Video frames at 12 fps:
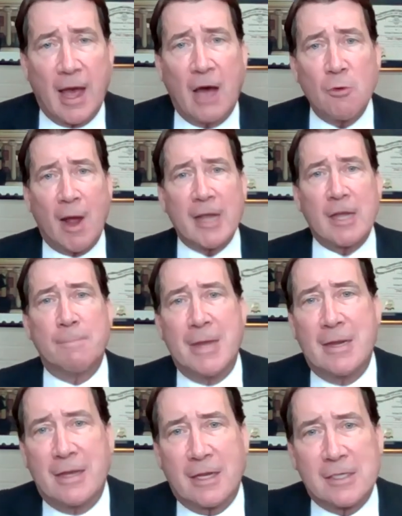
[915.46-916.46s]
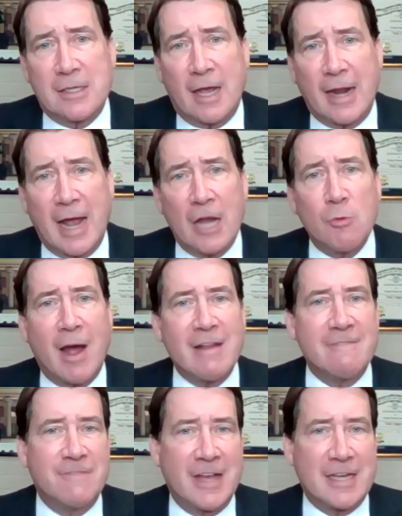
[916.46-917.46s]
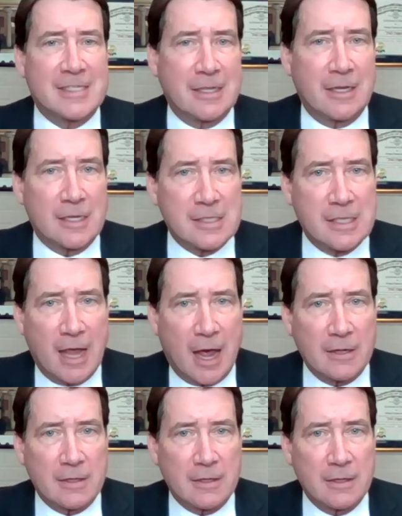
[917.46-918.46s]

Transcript: How do I compete against that? How do I invest against that?